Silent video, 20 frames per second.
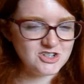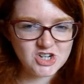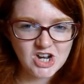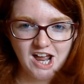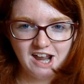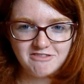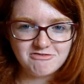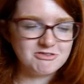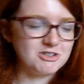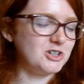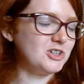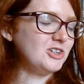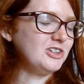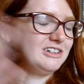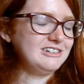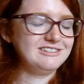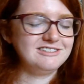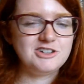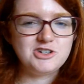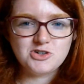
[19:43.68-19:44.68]

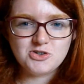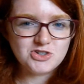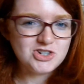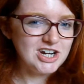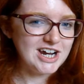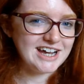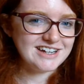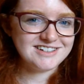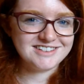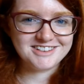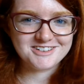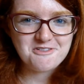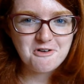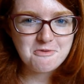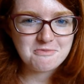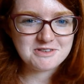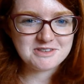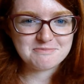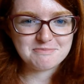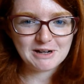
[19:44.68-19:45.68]
general. Do chat in the
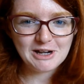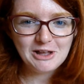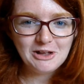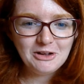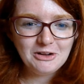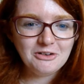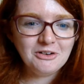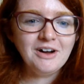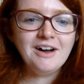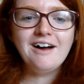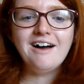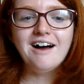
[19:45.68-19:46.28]
comments below.